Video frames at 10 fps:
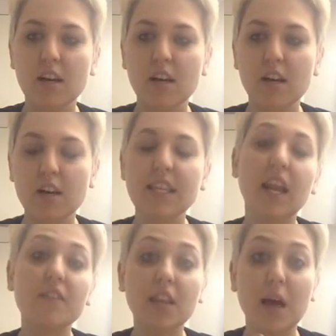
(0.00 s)
I said, I
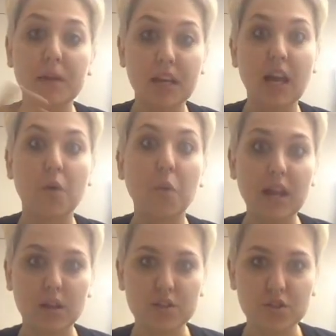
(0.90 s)
have a lap band, I have
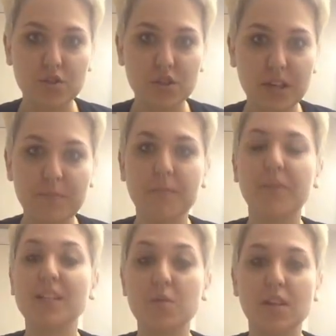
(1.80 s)
weight loss surgery.
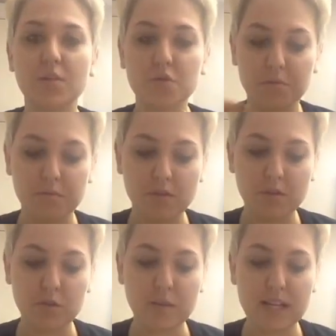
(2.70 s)
Those
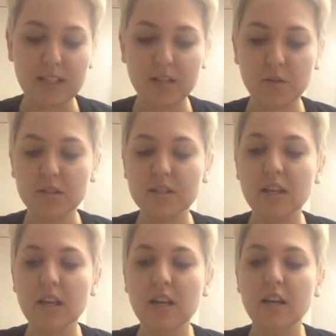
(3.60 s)
are my exact words.
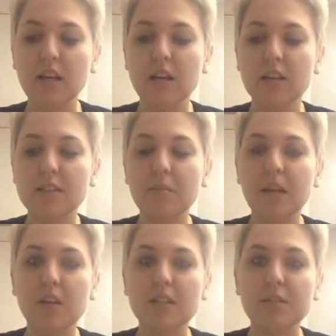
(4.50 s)
Somebody
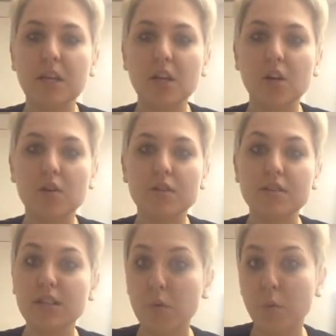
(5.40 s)
looks at me and goes,
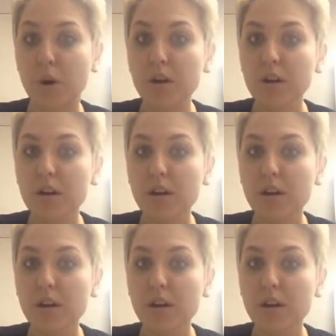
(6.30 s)
did it work?